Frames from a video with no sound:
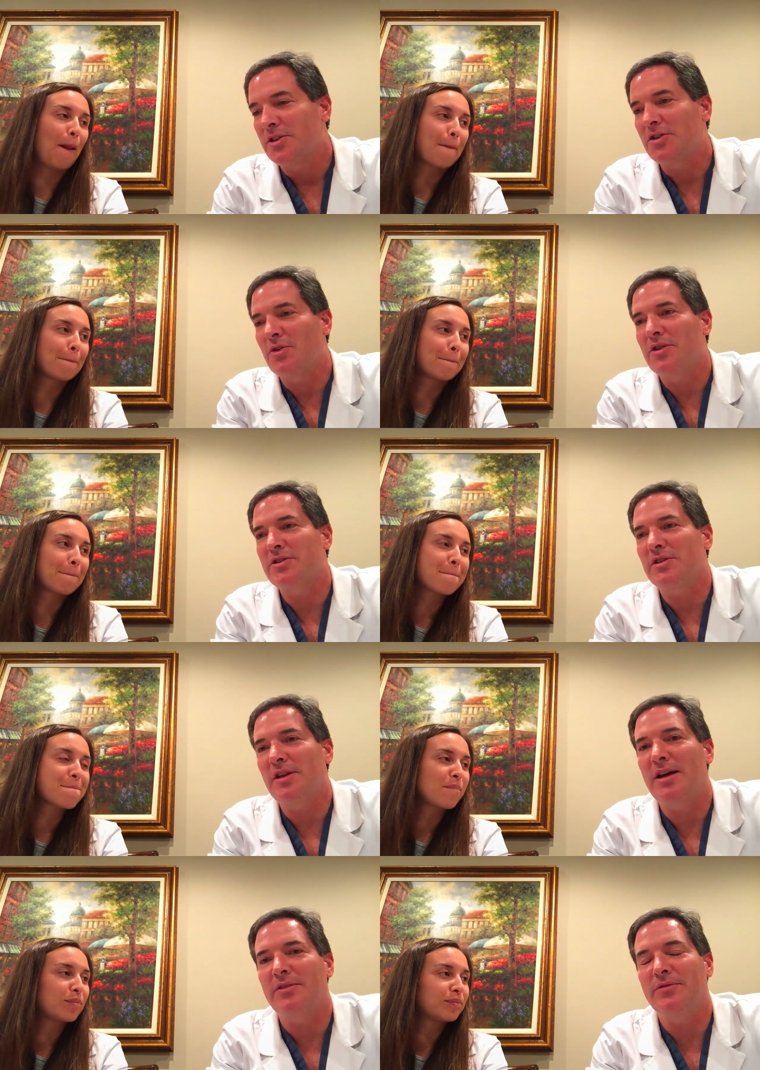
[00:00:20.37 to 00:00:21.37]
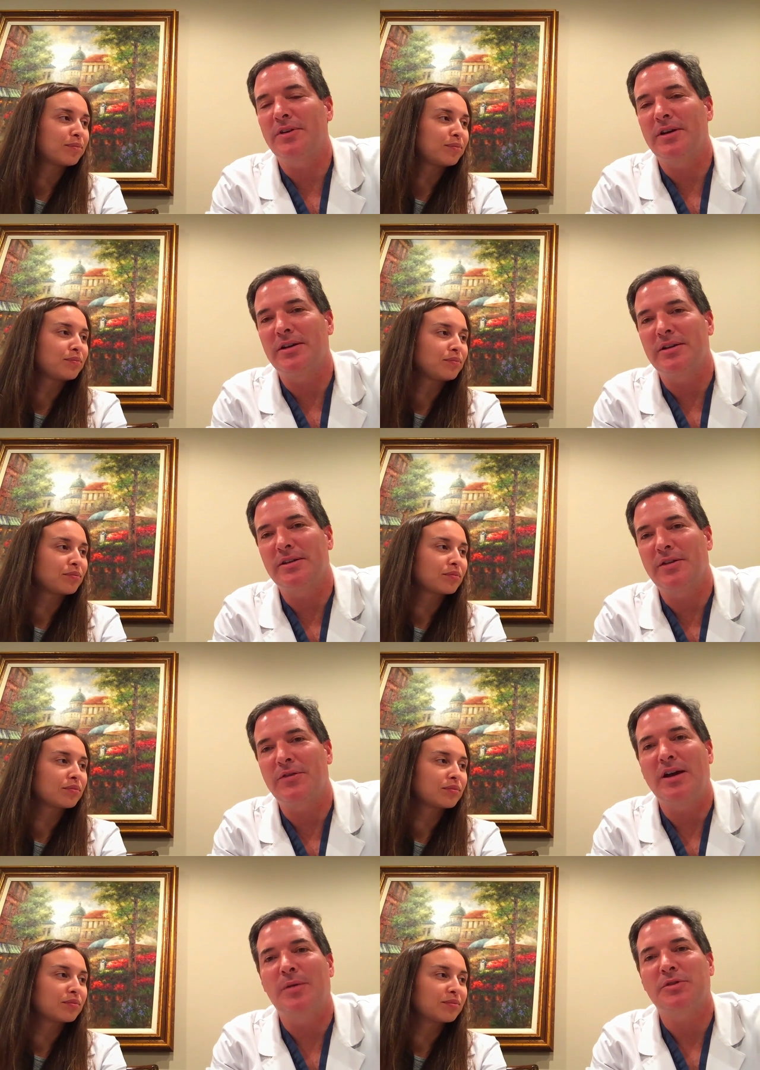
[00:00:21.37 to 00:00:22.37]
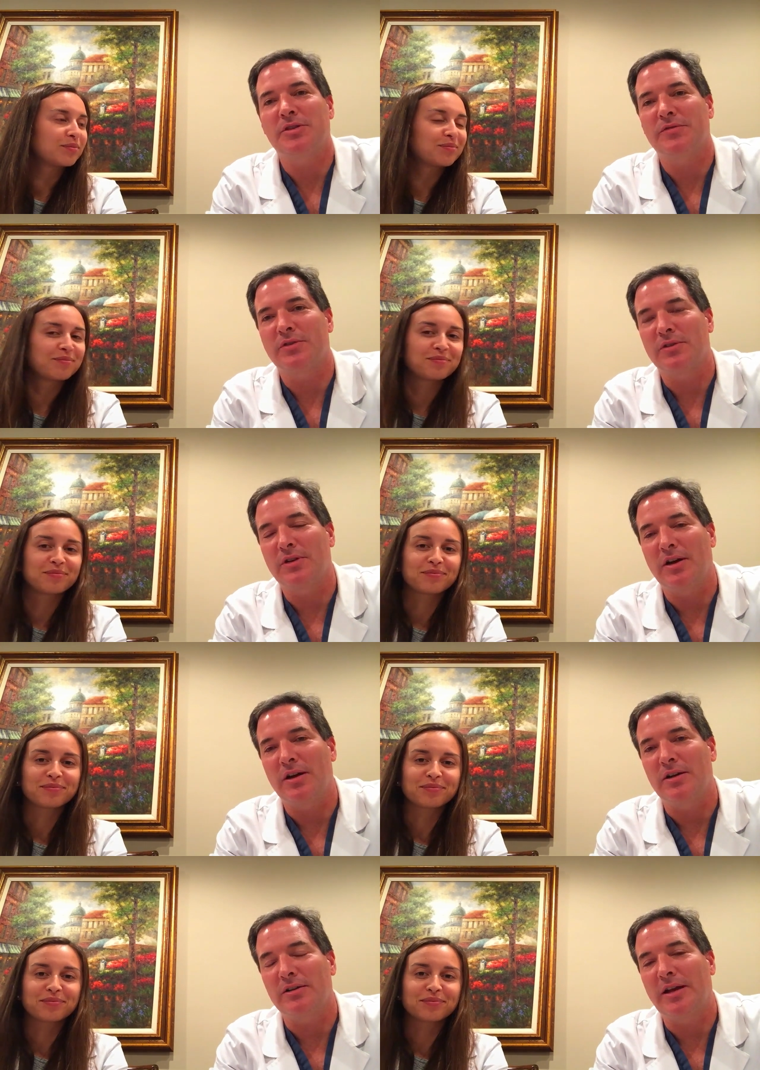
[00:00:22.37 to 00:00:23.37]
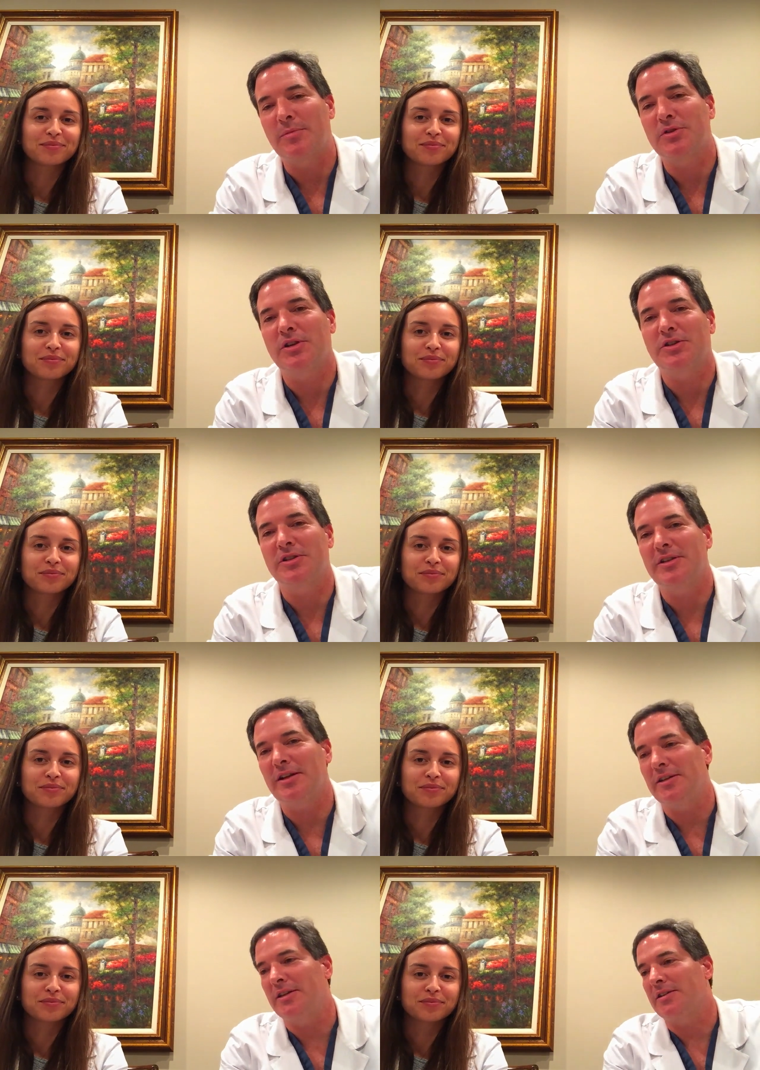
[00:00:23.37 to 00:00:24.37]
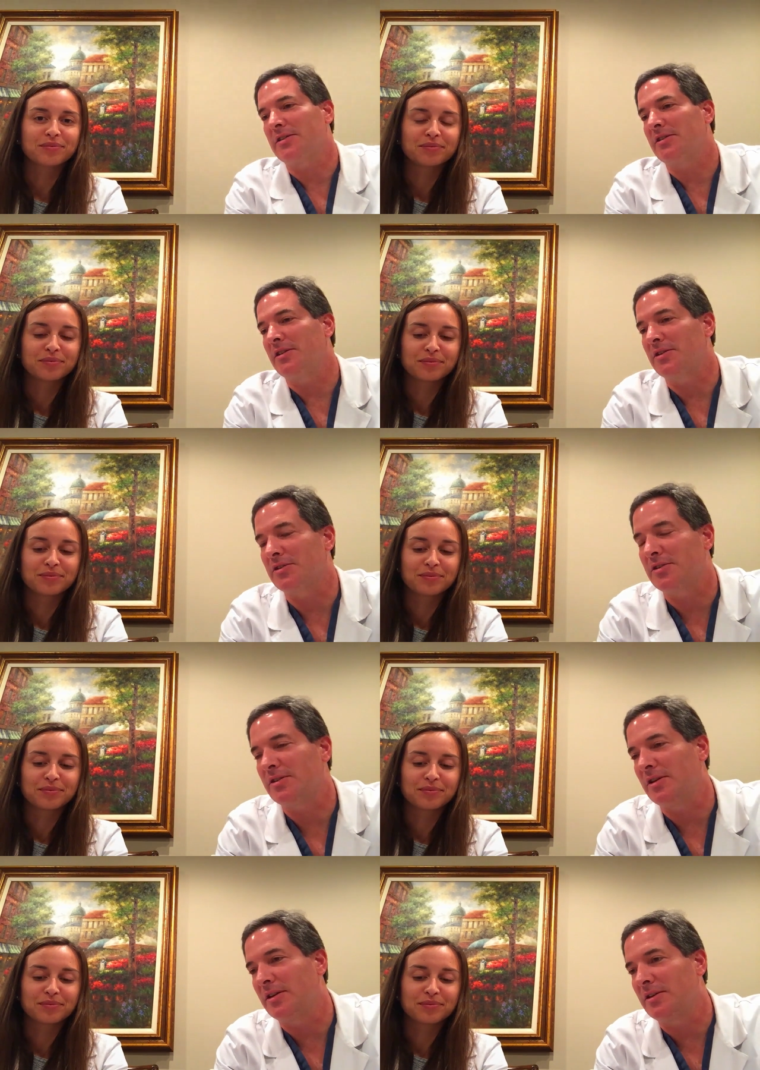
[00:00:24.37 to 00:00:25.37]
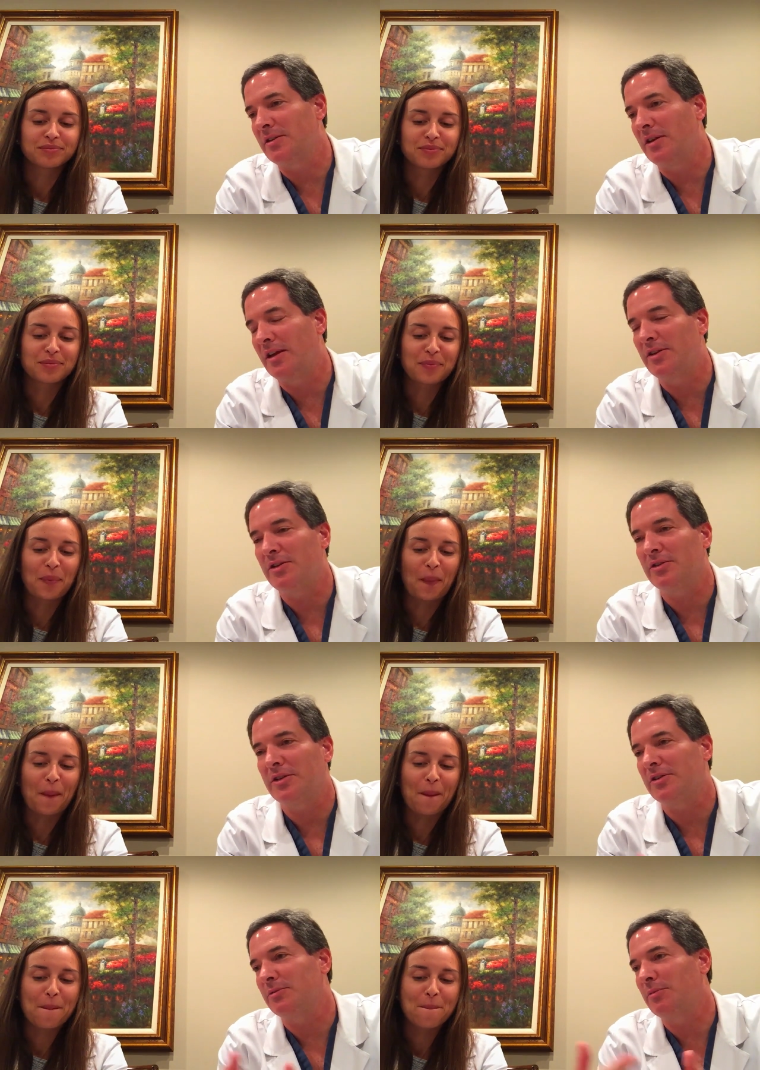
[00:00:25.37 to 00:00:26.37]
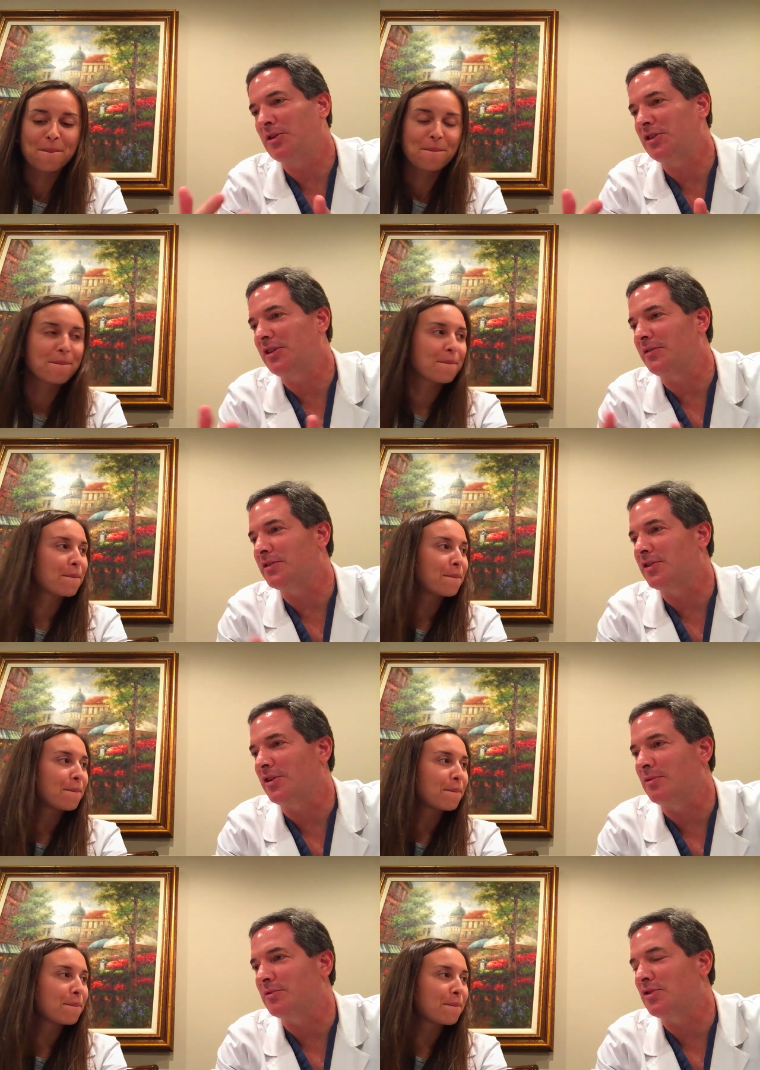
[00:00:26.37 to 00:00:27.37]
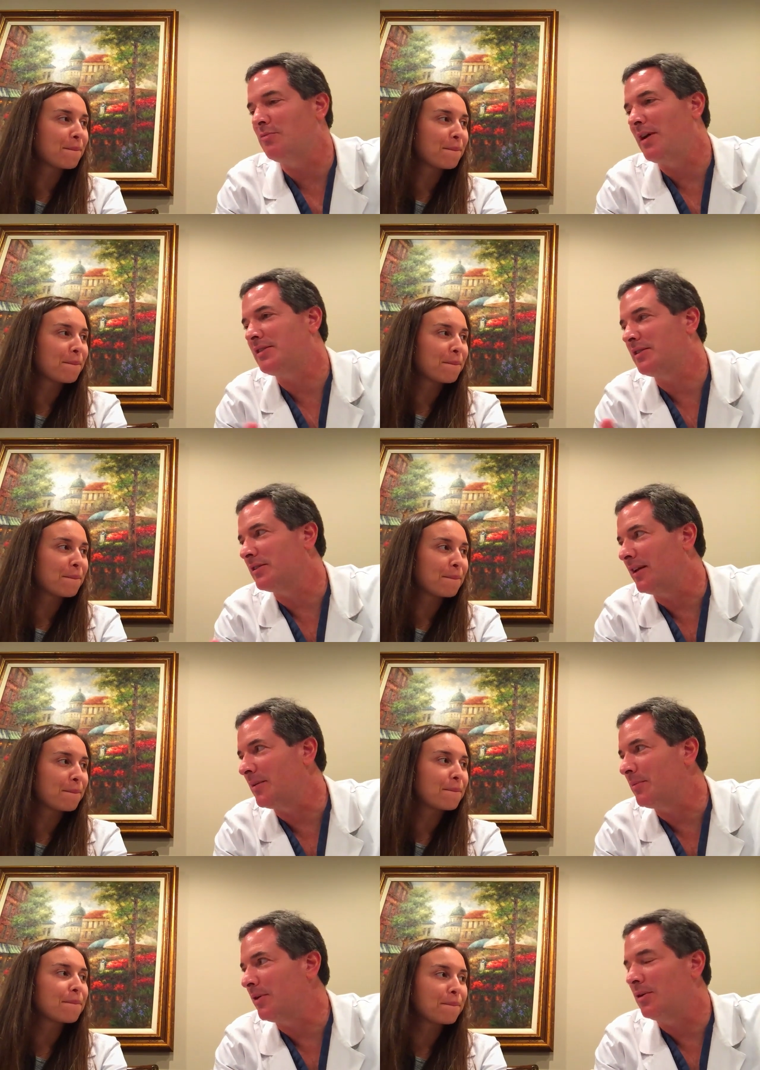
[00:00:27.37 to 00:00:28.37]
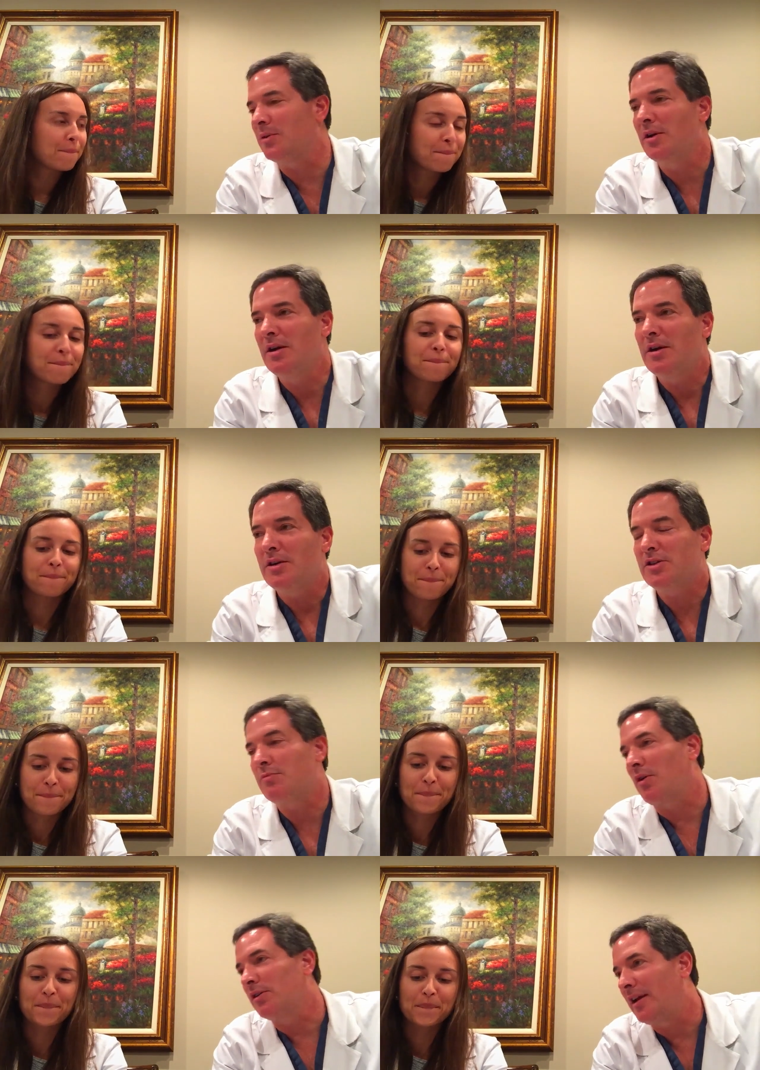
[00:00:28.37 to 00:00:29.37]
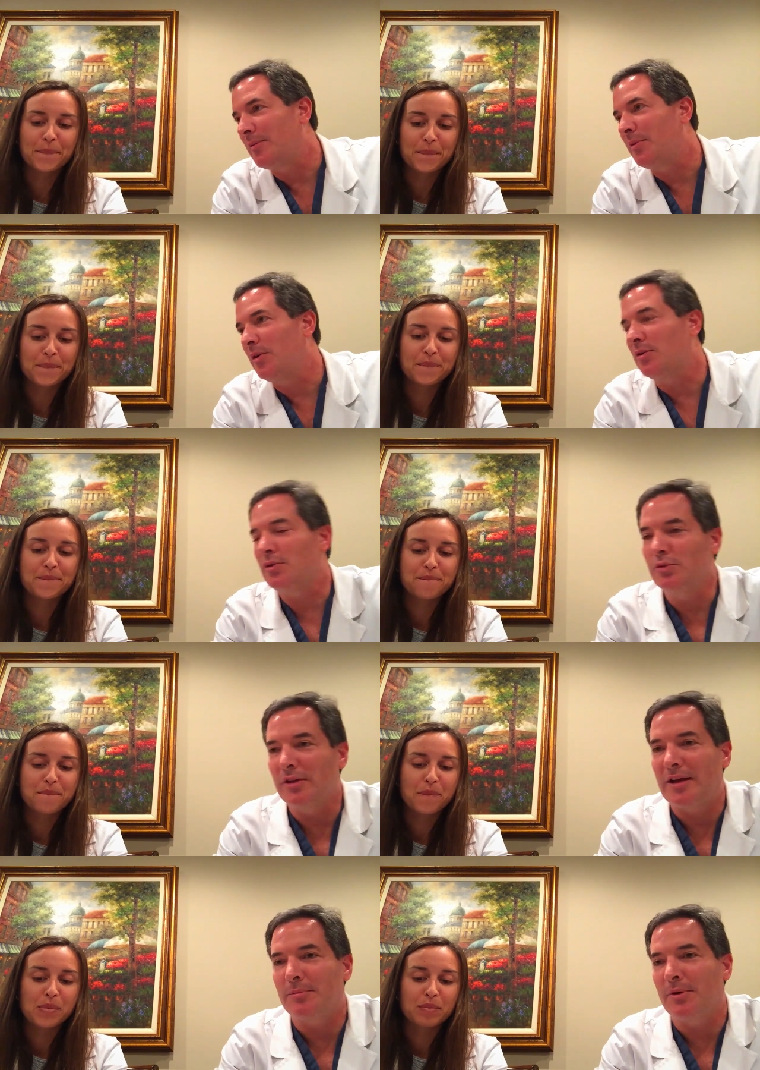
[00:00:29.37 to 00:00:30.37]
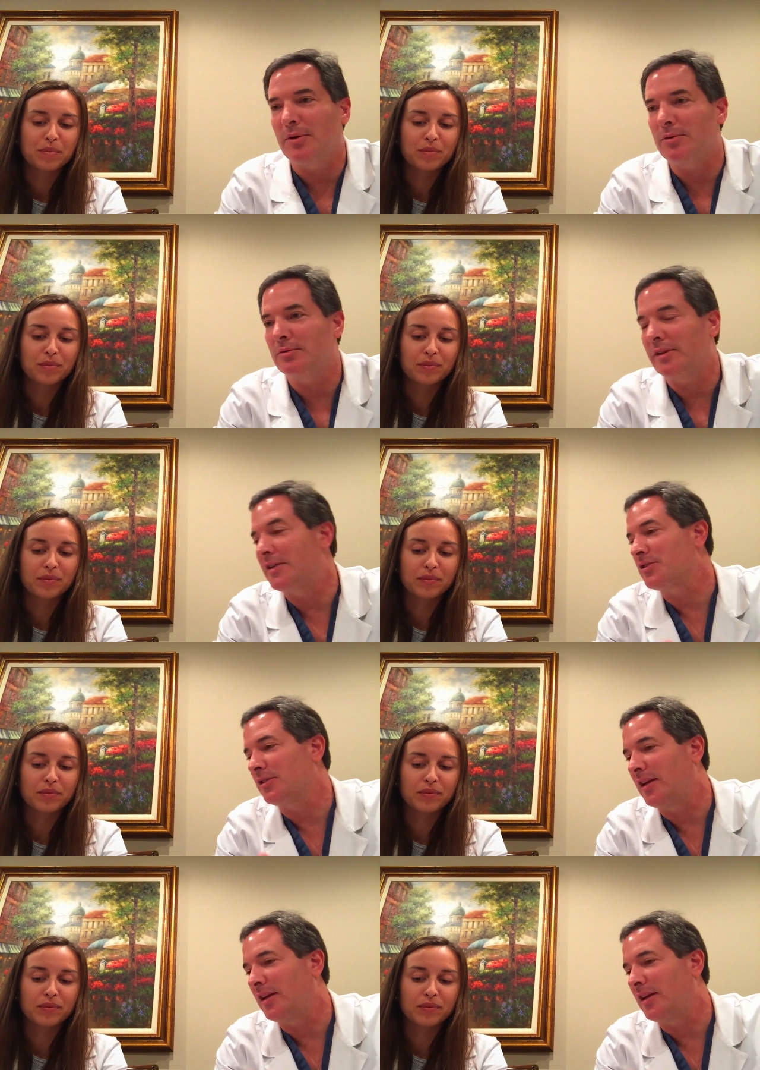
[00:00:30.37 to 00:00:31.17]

Speaker 1: So there's a lot of different options for liposuction techniques. There's, and you'll hear a bunch of different terms: tumescent lipo, Smart lipo, cool lipo, laser